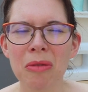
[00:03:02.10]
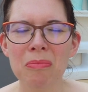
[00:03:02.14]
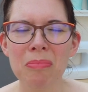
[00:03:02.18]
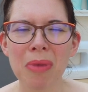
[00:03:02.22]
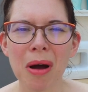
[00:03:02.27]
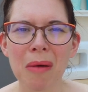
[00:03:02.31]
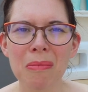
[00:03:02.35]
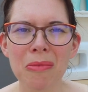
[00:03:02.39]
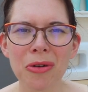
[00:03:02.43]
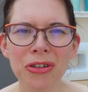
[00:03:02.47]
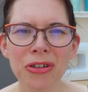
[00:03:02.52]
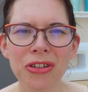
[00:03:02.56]

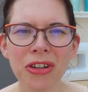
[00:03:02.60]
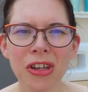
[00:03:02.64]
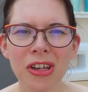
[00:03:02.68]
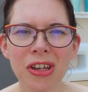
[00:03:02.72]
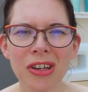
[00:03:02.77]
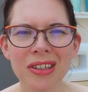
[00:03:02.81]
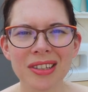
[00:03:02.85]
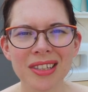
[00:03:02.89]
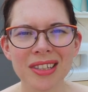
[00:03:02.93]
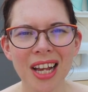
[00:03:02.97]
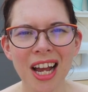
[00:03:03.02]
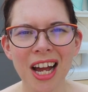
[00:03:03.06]
but I'm also
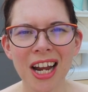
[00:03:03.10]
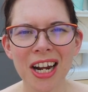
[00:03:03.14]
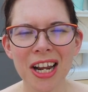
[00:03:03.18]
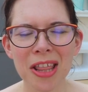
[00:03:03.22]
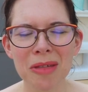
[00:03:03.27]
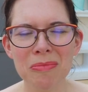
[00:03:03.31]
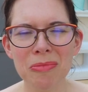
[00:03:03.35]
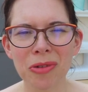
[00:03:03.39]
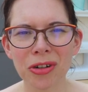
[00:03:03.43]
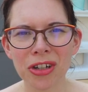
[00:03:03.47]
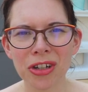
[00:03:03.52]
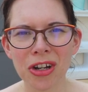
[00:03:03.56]
used to kind of
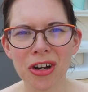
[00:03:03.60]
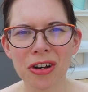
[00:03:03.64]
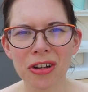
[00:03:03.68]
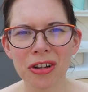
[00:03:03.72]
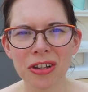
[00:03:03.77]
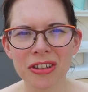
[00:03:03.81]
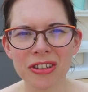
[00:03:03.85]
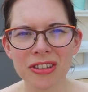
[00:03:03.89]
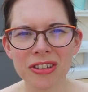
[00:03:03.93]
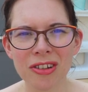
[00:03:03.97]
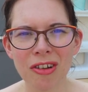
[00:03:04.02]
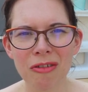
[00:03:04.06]
the mod
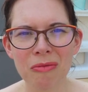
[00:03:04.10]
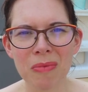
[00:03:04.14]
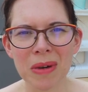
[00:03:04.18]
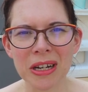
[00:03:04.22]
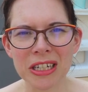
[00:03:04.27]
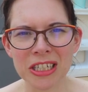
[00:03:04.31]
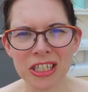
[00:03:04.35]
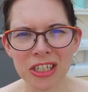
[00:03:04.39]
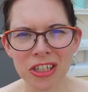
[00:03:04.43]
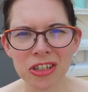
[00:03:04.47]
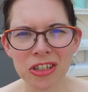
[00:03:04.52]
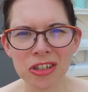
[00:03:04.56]
cons of
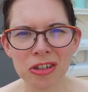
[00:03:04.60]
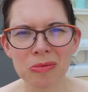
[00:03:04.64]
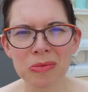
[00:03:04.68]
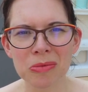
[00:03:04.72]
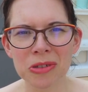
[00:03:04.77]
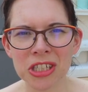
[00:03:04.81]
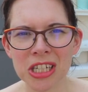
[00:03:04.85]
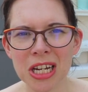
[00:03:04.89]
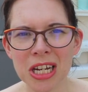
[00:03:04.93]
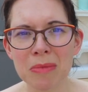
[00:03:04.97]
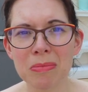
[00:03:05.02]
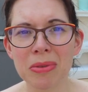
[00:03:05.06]
my digital
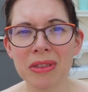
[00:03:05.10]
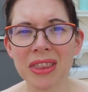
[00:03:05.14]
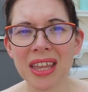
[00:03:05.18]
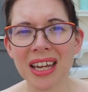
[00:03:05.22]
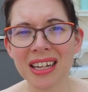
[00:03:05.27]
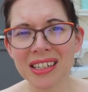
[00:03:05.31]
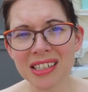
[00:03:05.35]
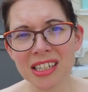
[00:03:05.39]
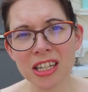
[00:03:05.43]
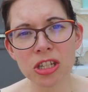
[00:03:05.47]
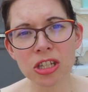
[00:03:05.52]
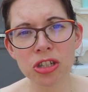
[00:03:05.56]
machine but
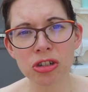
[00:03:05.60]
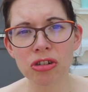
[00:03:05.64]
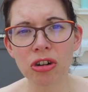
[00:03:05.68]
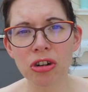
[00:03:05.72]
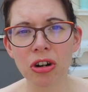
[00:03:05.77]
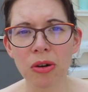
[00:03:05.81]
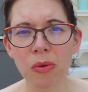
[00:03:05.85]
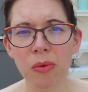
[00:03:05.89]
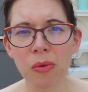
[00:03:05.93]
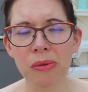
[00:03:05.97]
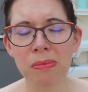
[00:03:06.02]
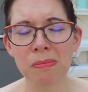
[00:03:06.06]
that does
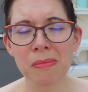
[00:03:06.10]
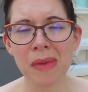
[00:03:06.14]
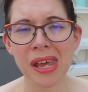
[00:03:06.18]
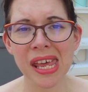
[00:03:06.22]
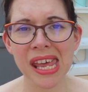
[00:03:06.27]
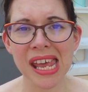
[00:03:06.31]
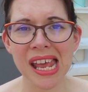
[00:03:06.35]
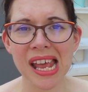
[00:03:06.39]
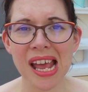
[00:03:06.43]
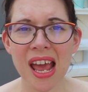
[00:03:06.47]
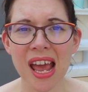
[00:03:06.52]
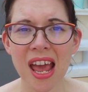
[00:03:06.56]
struggle with
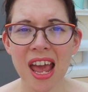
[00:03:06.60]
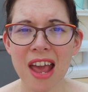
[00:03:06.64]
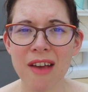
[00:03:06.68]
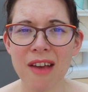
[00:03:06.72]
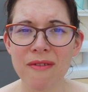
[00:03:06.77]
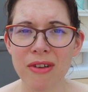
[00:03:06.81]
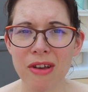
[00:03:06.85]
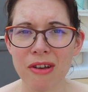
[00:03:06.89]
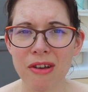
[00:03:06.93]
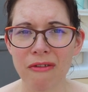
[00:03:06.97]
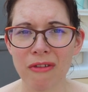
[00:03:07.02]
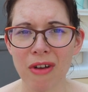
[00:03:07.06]
my
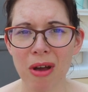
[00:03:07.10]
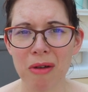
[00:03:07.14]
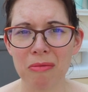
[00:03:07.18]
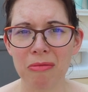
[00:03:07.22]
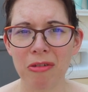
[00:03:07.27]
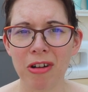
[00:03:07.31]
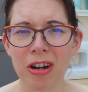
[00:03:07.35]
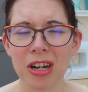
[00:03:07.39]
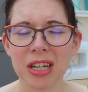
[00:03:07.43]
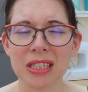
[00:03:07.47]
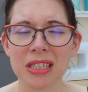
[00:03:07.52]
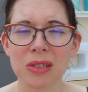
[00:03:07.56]
heavier
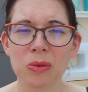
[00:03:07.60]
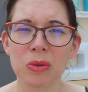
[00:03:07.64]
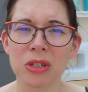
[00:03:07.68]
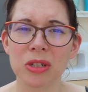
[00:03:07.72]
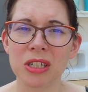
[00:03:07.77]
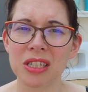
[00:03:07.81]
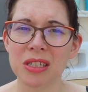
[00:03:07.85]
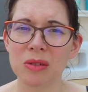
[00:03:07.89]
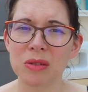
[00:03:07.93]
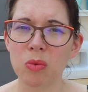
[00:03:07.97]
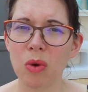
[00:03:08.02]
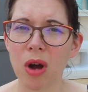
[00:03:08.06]
fabrics
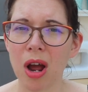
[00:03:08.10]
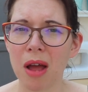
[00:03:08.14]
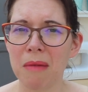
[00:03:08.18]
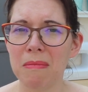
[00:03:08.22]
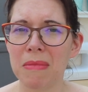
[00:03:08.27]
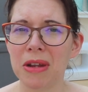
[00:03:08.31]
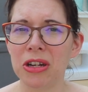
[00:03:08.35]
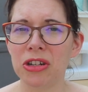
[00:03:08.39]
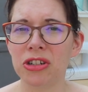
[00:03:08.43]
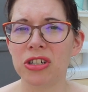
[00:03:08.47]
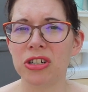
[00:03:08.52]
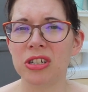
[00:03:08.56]
which is what I
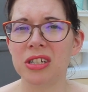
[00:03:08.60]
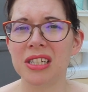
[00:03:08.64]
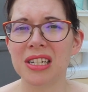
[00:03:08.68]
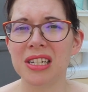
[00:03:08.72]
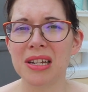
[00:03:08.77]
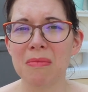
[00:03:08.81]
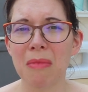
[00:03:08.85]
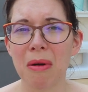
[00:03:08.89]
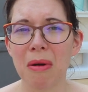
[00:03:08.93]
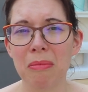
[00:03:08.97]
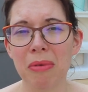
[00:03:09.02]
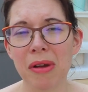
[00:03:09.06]
mentioned
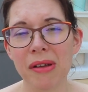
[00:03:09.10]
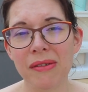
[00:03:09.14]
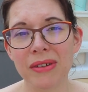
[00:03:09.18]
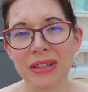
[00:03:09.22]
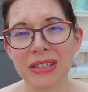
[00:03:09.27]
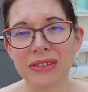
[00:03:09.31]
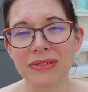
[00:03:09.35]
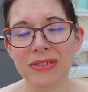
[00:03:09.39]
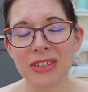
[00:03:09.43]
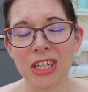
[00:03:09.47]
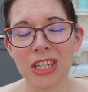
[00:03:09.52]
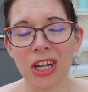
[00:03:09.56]
in my
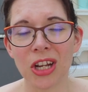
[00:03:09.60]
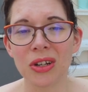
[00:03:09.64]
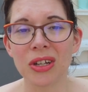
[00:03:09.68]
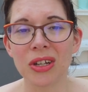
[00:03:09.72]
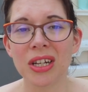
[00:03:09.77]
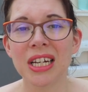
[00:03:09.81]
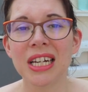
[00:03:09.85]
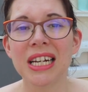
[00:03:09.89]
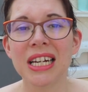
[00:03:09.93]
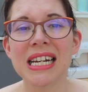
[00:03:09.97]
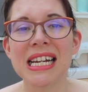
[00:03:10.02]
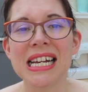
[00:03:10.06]
previous video.
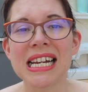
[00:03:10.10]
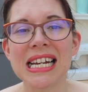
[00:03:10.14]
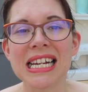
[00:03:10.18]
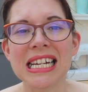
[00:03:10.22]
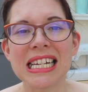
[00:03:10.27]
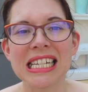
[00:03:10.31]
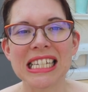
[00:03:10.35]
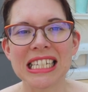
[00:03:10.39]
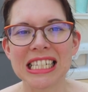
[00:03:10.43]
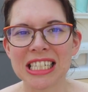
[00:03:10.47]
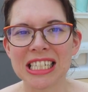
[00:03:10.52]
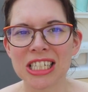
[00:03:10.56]

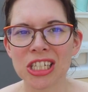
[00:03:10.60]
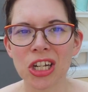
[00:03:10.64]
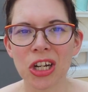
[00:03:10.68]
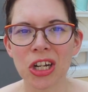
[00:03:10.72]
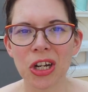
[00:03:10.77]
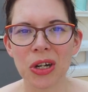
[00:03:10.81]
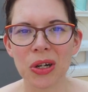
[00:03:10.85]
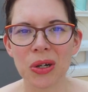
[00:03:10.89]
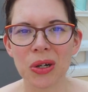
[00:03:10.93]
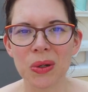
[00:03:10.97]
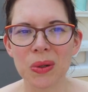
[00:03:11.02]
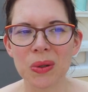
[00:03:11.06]

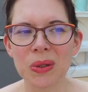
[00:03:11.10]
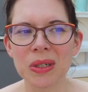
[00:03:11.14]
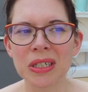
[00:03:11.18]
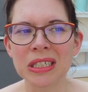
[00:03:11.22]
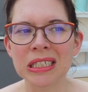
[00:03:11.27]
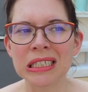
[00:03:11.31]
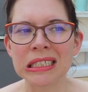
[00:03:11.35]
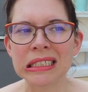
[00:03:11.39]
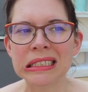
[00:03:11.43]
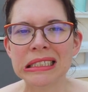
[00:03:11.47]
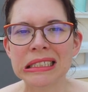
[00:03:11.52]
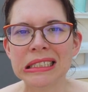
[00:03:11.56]

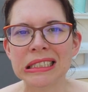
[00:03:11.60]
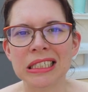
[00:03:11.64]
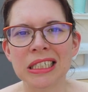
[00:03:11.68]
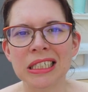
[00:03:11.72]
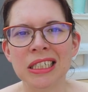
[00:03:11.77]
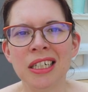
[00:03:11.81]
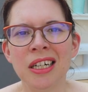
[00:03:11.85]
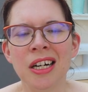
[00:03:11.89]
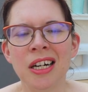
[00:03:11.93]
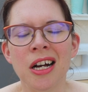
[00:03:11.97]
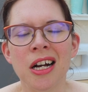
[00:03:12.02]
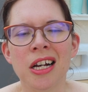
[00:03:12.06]
So
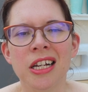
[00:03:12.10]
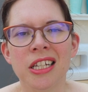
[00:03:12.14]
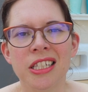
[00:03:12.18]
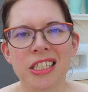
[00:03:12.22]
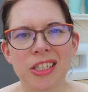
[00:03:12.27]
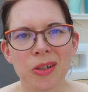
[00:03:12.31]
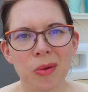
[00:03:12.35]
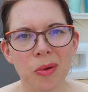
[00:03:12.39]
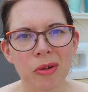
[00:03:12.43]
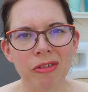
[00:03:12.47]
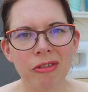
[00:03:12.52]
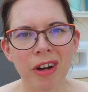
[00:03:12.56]

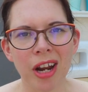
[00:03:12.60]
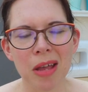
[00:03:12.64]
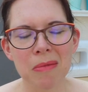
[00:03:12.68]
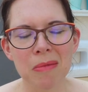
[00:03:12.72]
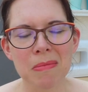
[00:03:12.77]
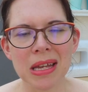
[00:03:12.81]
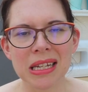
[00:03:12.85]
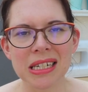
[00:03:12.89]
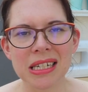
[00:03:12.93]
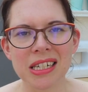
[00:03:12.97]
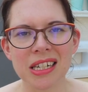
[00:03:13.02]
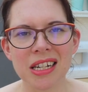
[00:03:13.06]
someone
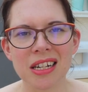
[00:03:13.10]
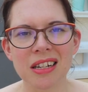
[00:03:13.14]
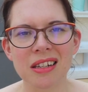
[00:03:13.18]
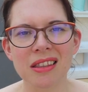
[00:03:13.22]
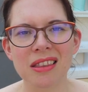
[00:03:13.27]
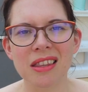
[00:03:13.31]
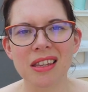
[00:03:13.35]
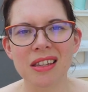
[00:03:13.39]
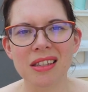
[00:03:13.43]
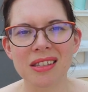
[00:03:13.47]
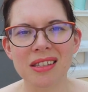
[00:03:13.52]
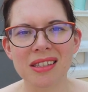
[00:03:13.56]
recommended
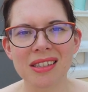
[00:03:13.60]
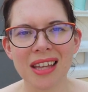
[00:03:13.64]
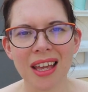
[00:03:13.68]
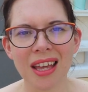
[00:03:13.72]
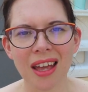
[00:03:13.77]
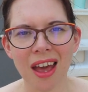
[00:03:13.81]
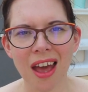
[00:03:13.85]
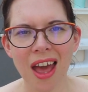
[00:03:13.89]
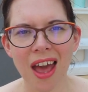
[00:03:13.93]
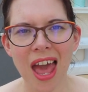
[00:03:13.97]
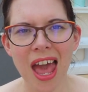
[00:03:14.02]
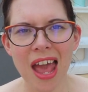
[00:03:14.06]
the
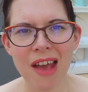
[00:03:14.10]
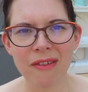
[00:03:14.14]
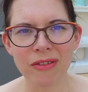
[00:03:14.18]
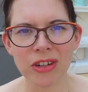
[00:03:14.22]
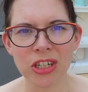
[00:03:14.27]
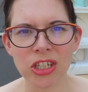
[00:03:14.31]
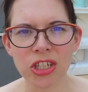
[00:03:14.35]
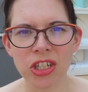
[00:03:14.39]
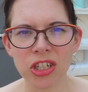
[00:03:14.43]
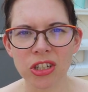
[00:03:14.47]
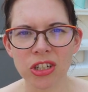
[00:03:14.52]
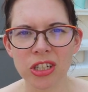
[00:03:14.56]
Singer
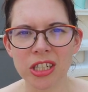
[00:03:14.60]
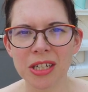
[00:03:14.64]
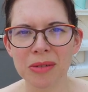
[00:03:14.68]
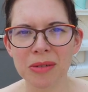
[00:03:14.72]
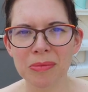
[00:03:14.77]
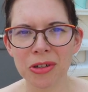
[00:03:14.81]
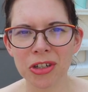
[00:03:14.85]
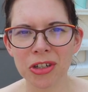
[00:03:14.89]
heavy duty